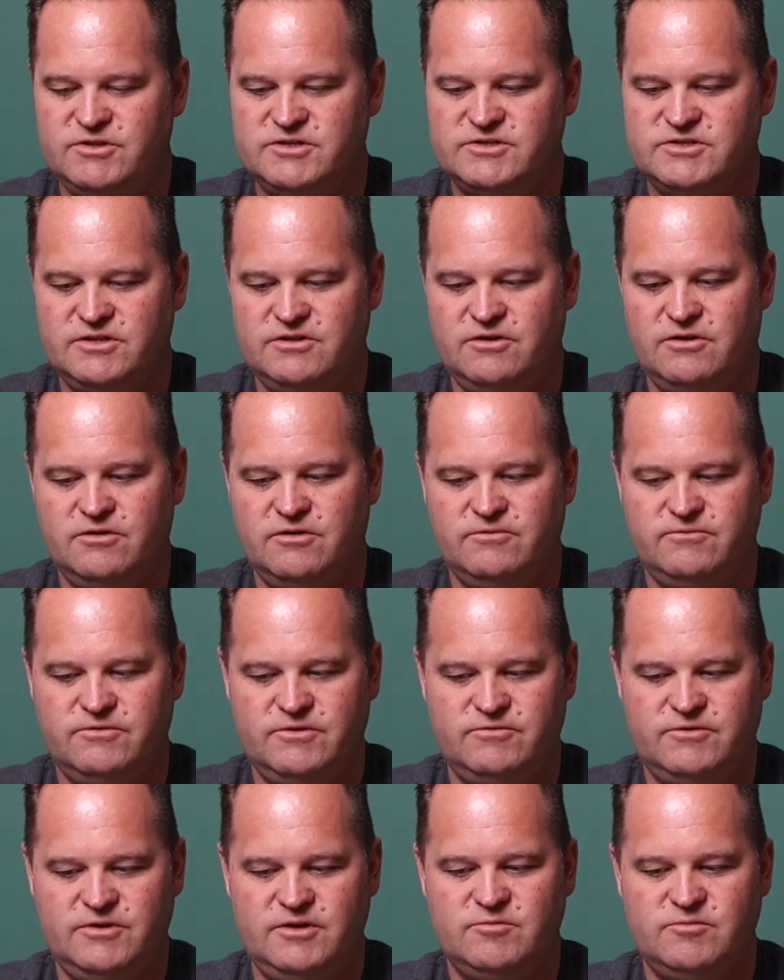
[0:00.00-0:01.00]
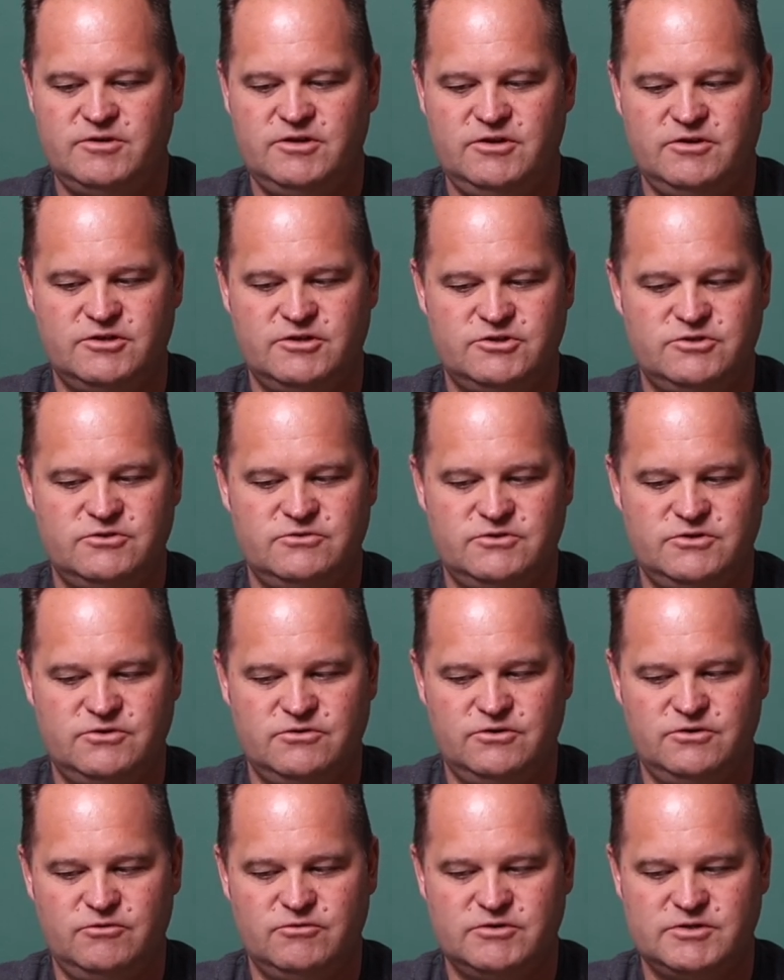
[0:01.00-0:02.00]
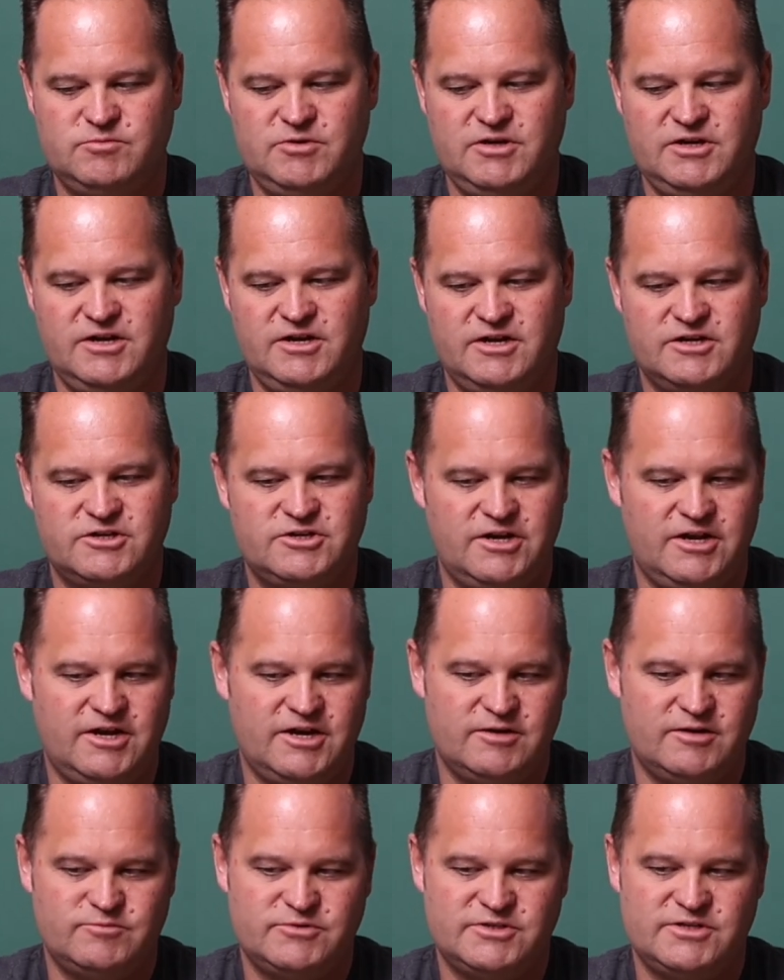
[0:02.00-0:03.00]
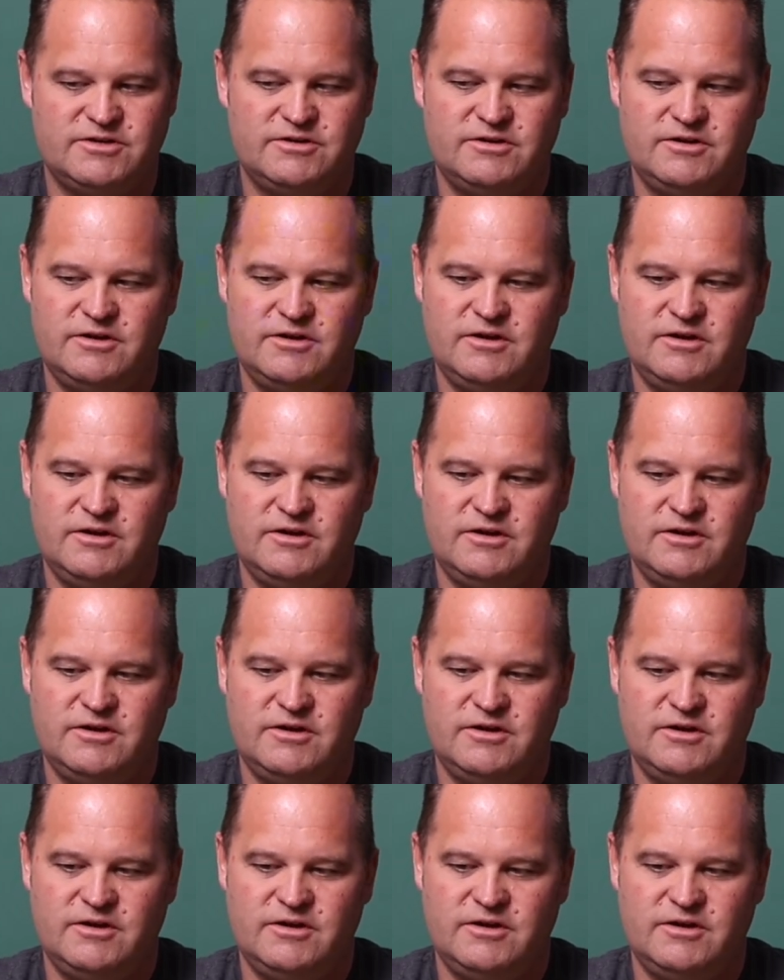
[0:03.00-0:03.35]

with this on the R50, but you can choose your USB connection apps.